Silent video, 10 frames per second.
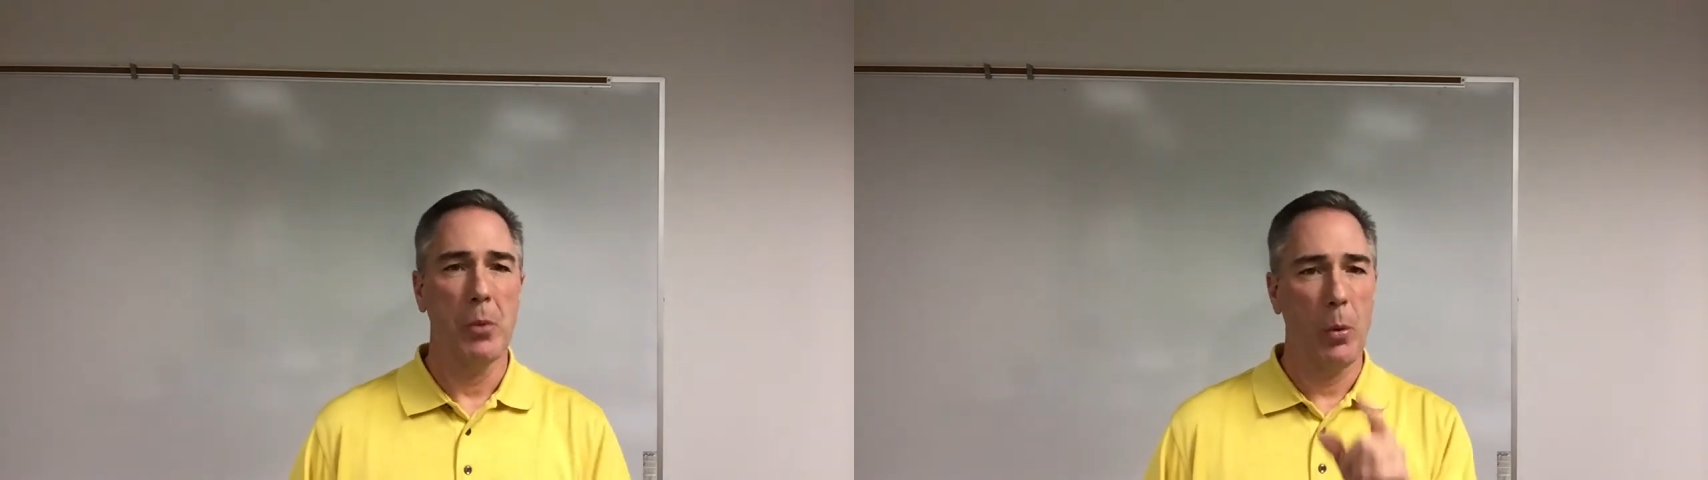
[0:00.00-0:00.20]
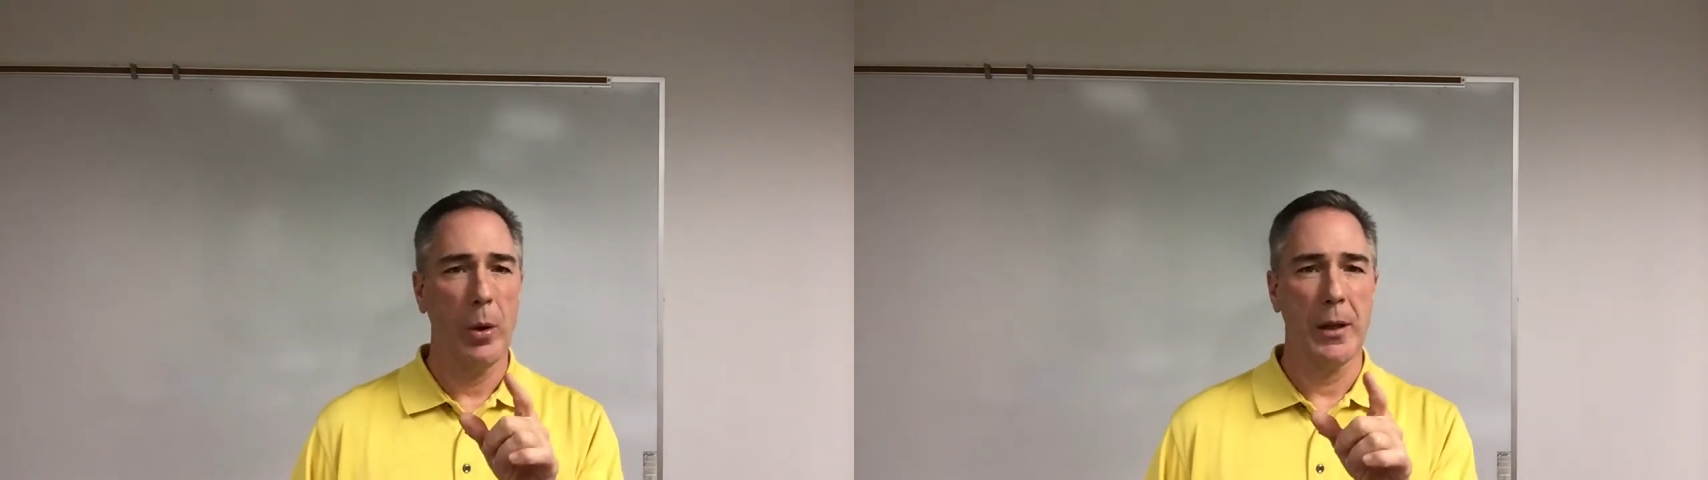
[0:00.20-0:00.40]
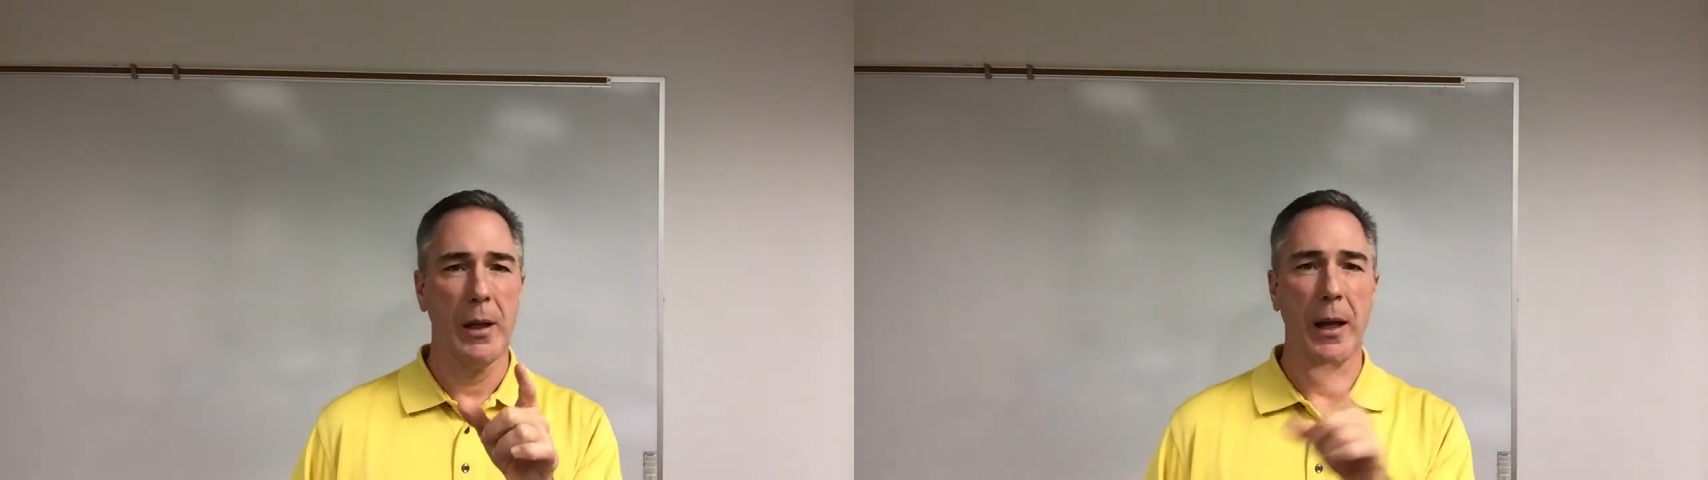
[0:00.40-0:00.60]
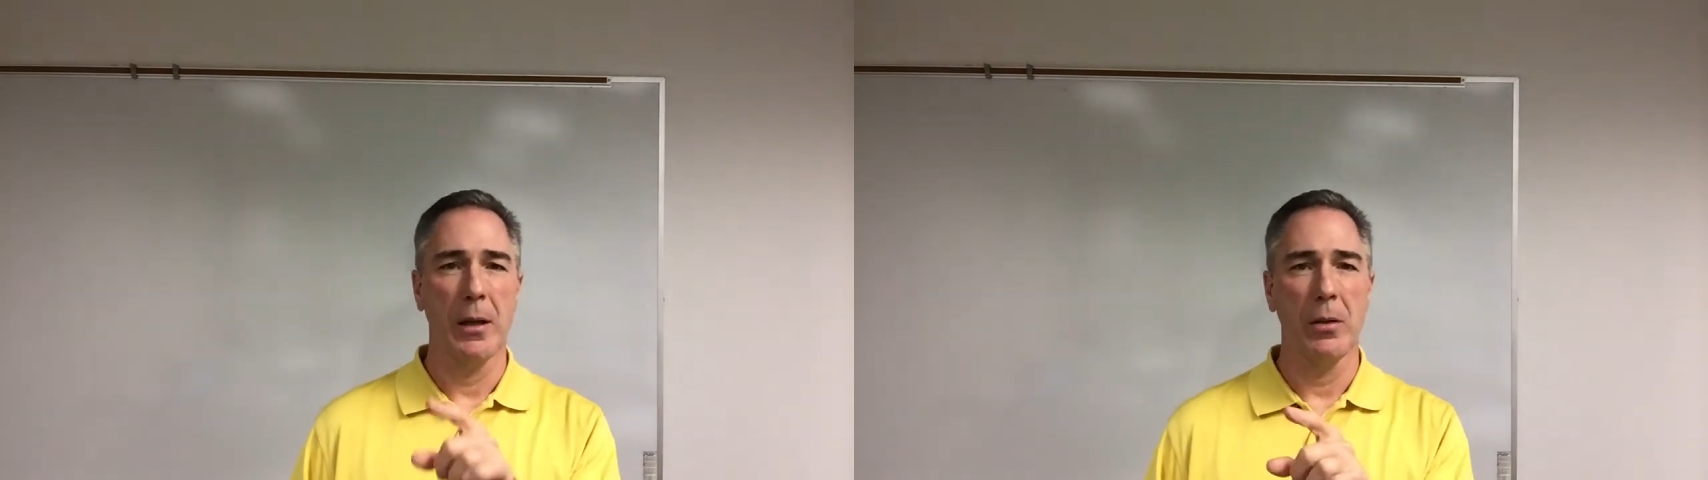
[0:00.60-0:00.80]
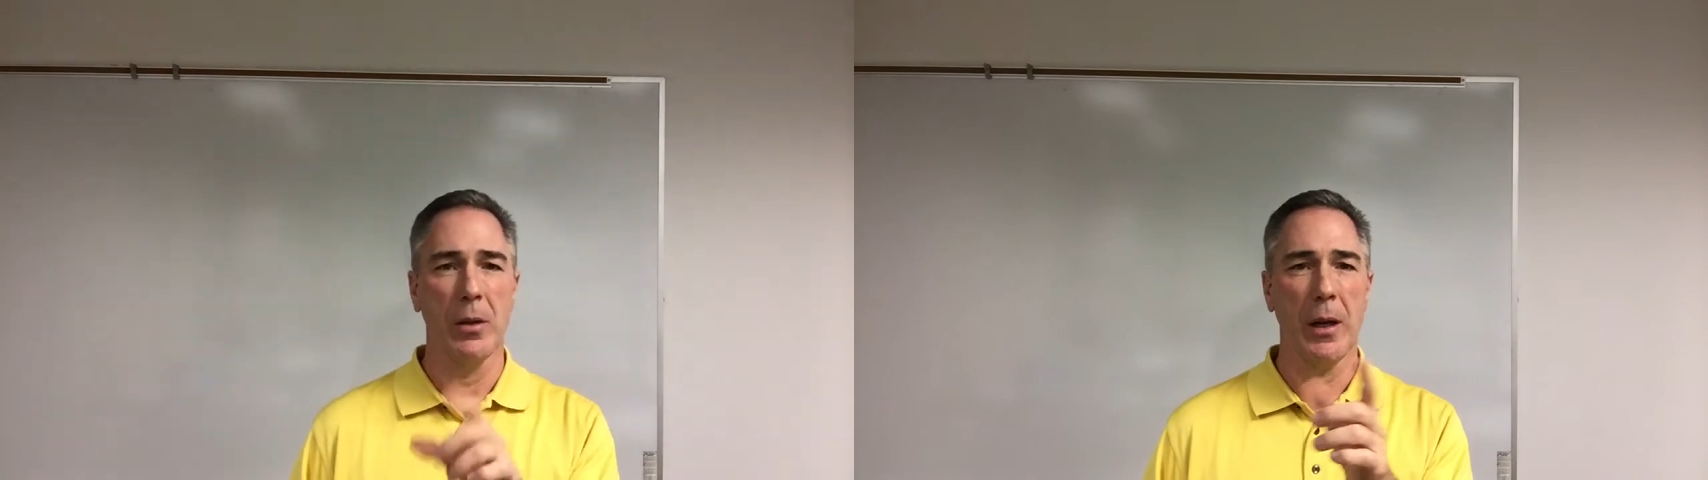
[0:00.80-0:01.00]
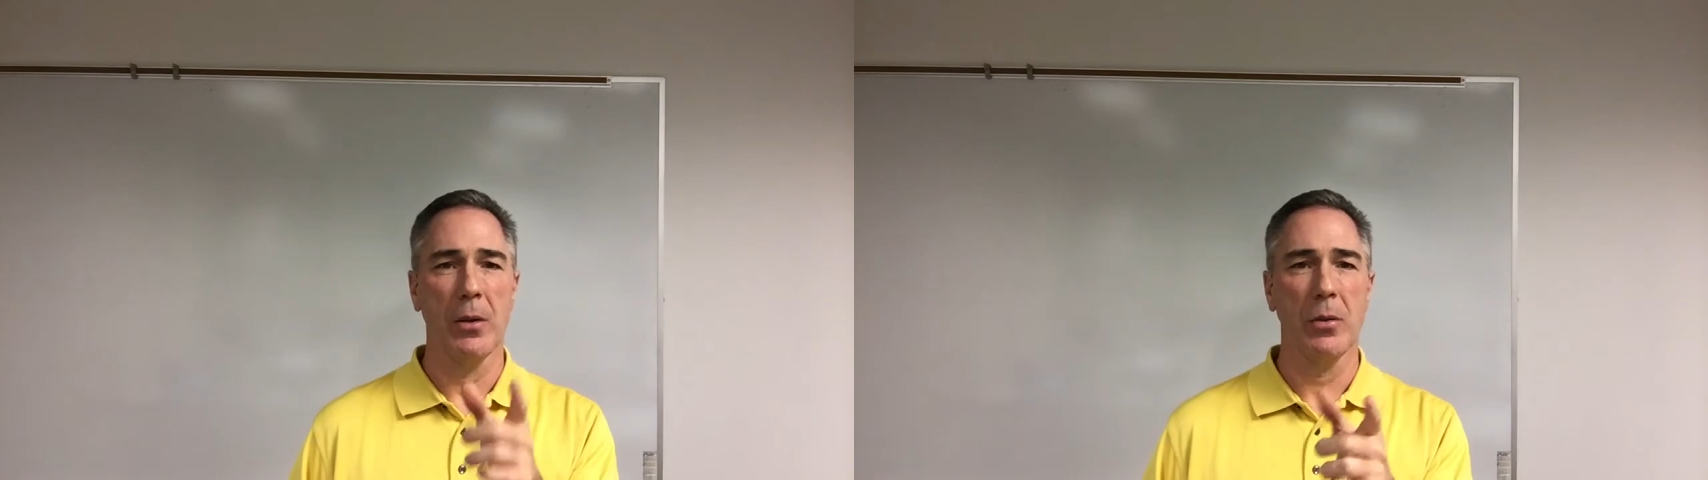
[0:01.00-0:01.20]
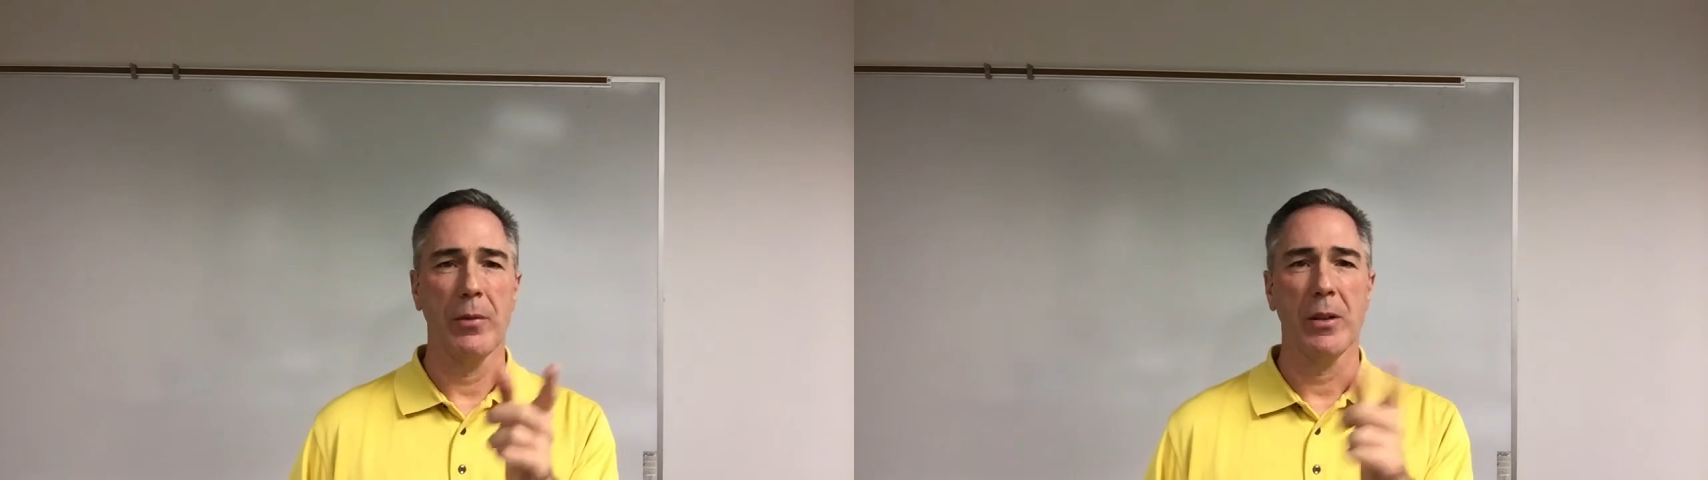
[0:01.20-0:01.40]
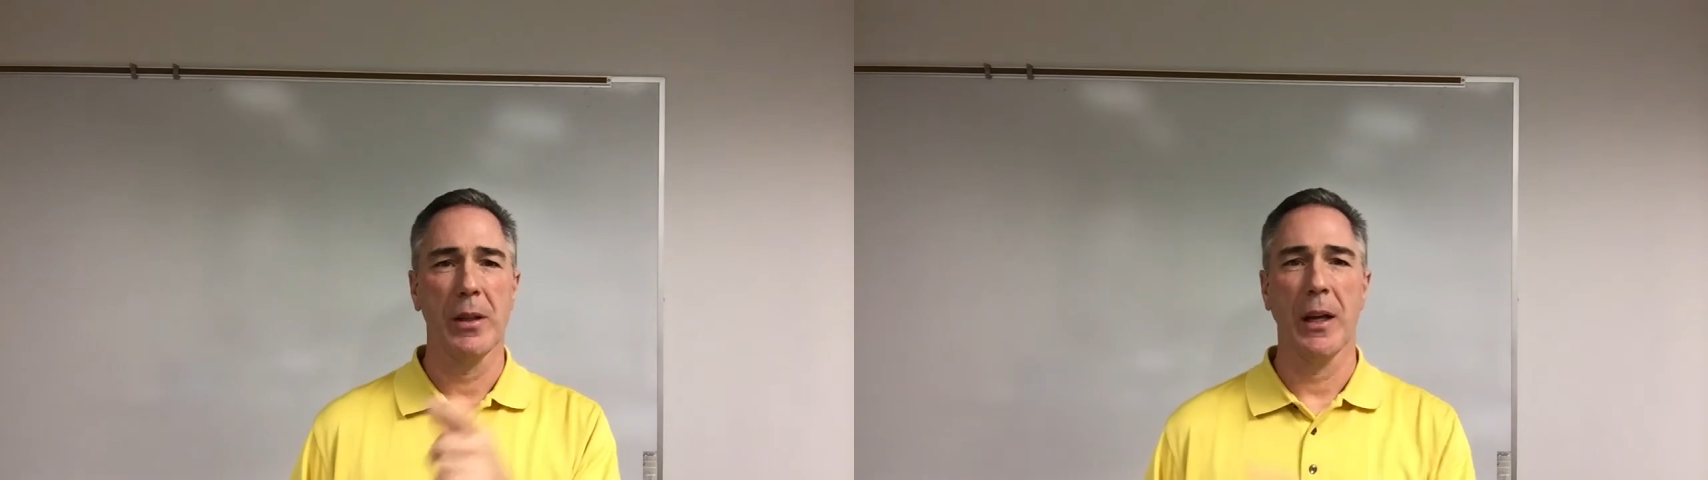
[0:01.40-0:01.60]
But what did I do? Did I do
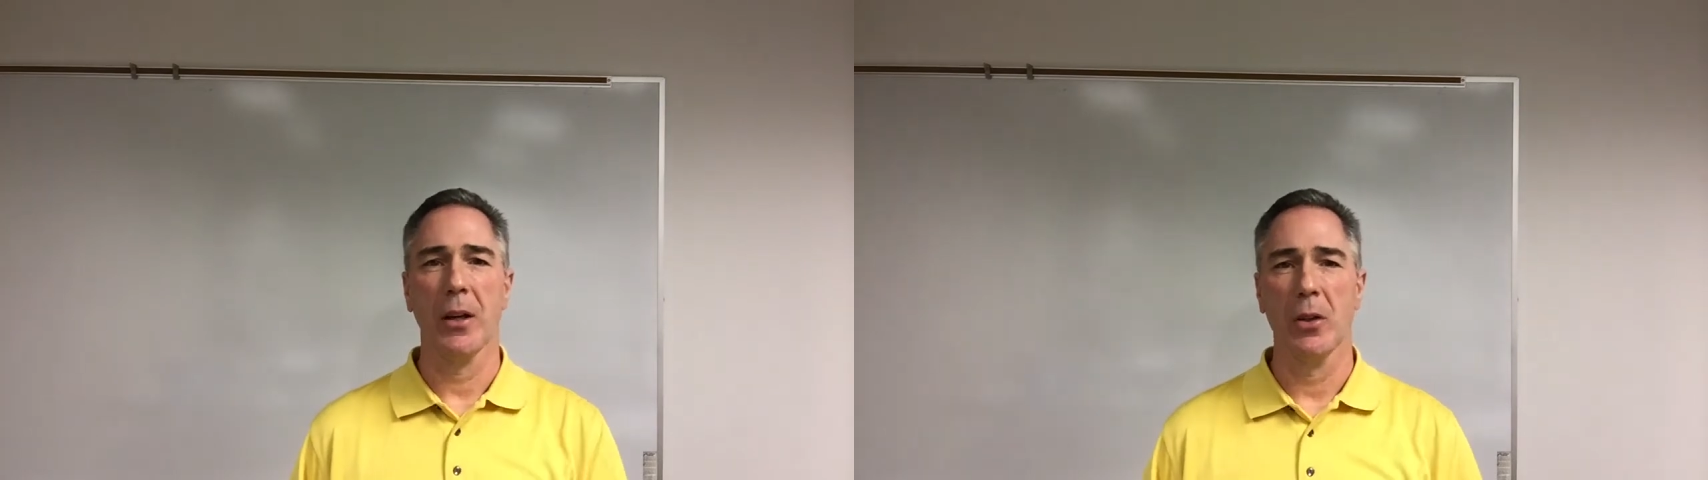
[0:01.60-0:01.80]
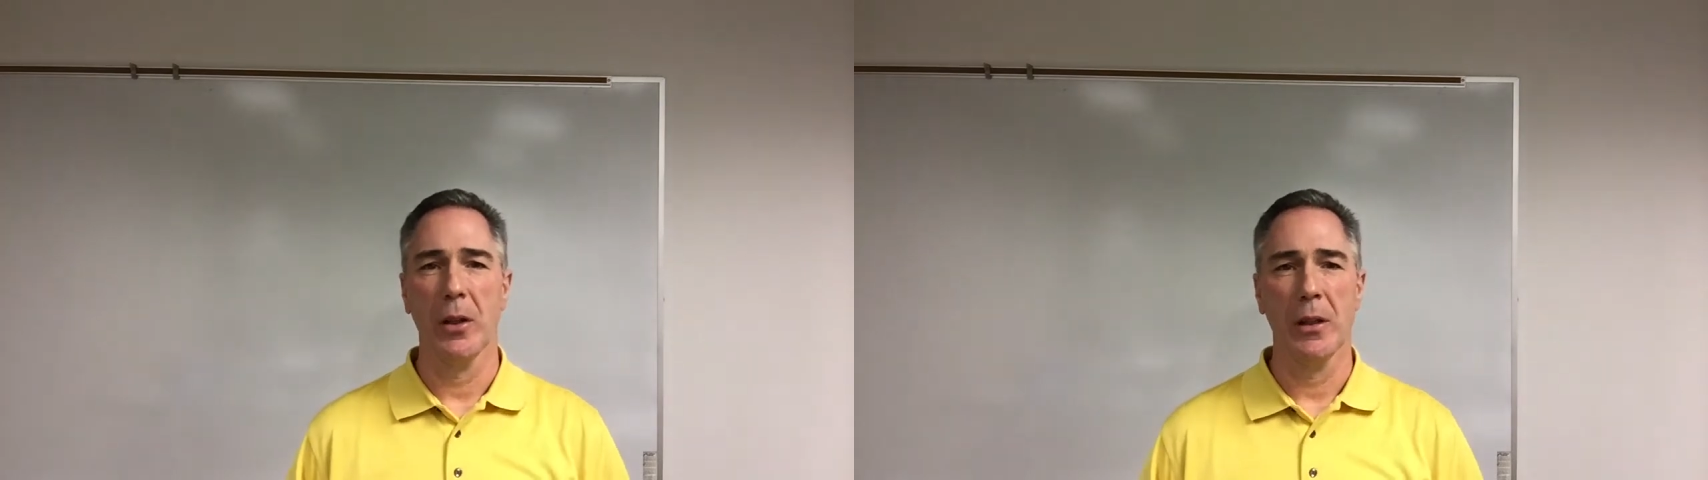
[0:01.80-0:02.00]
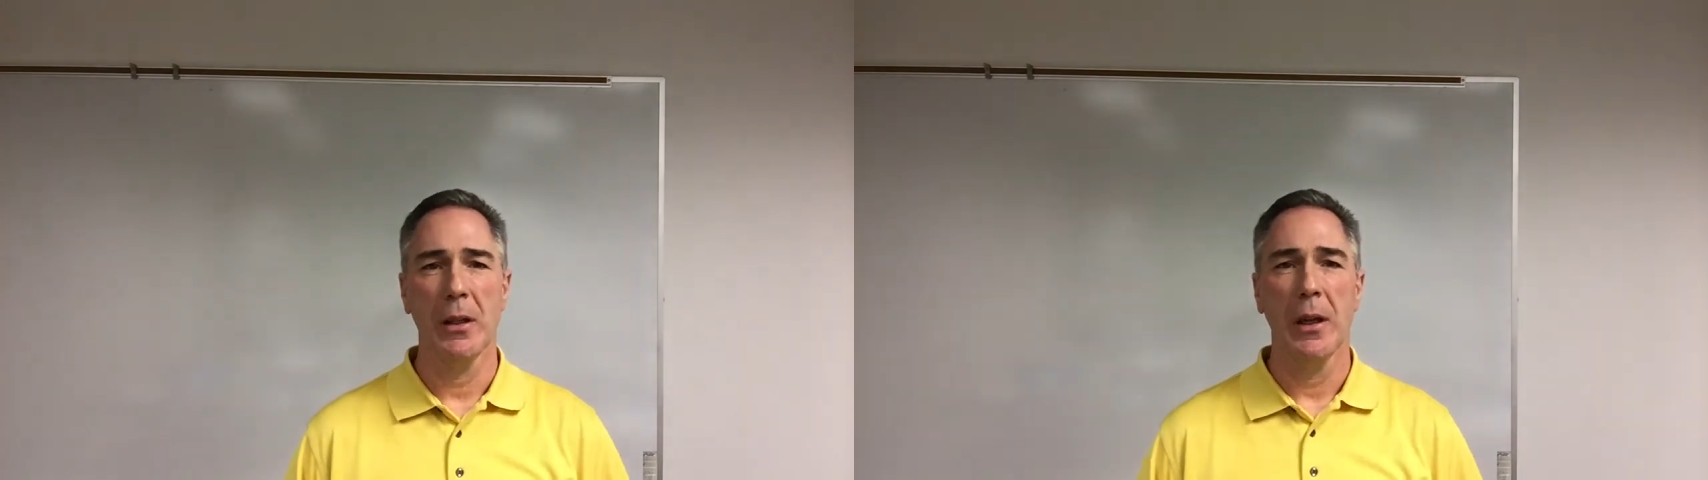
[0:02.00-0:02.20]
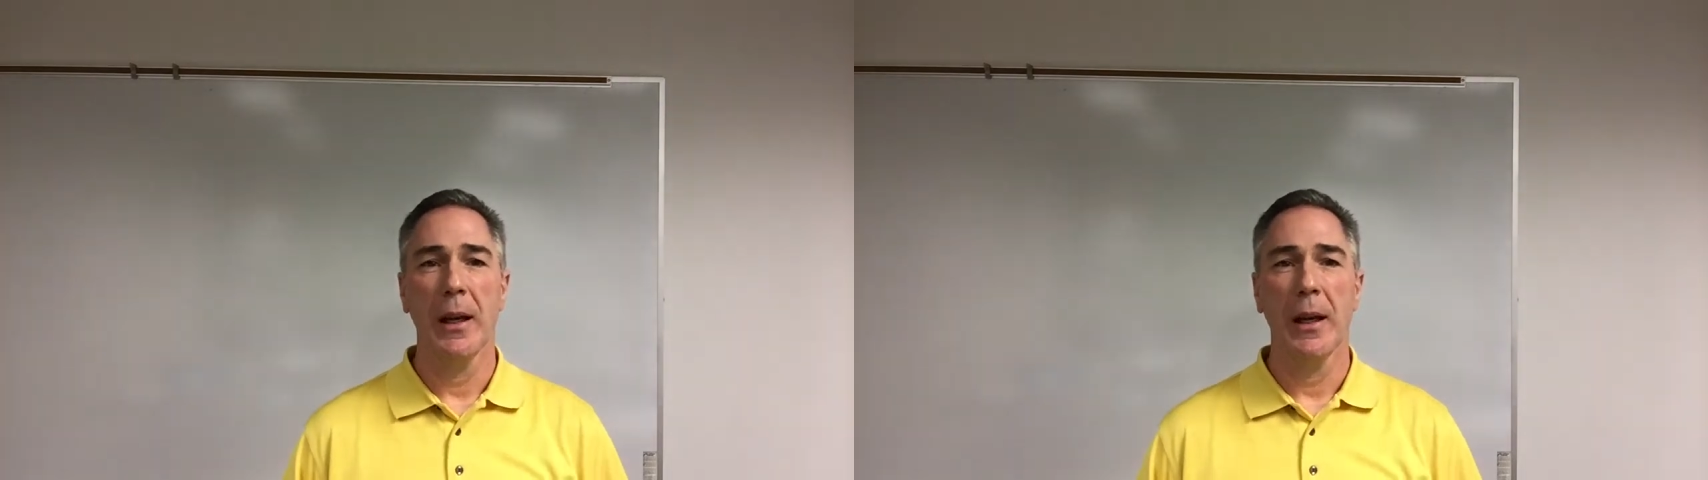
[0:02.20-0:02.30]
everything I could?